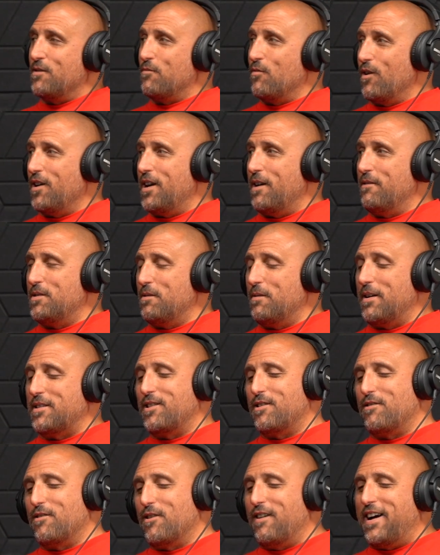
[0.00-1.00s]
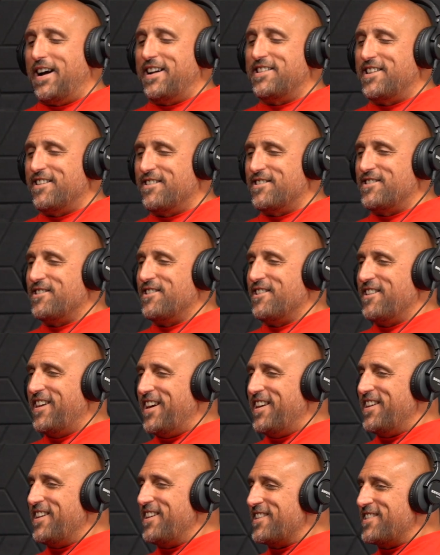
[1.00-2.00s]
word I was about to throw out there. It's a little
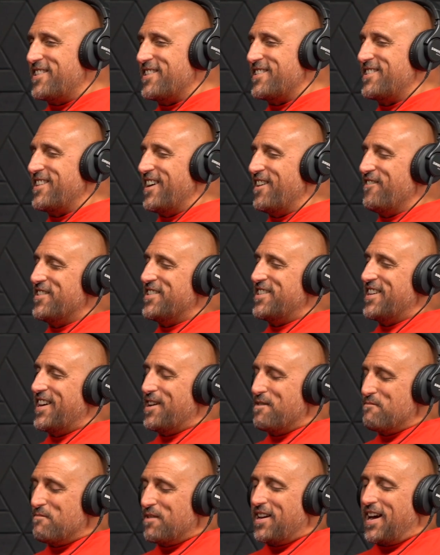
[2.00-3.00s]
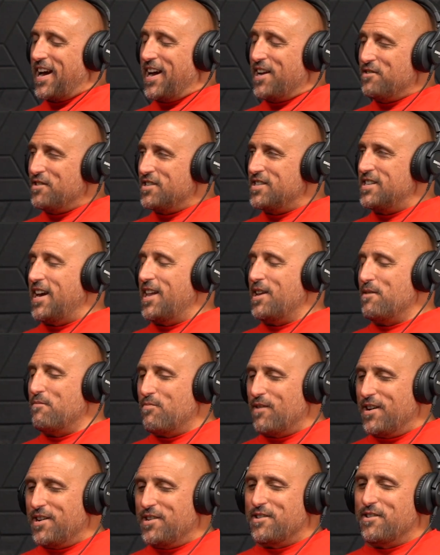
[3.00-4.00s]
heady at this time of day, but hydrostatic
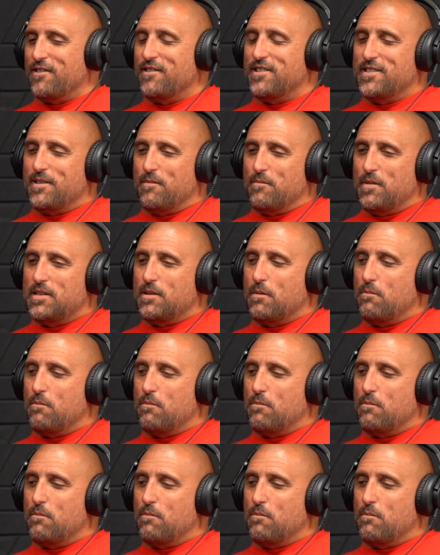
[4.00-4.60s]
pressure is a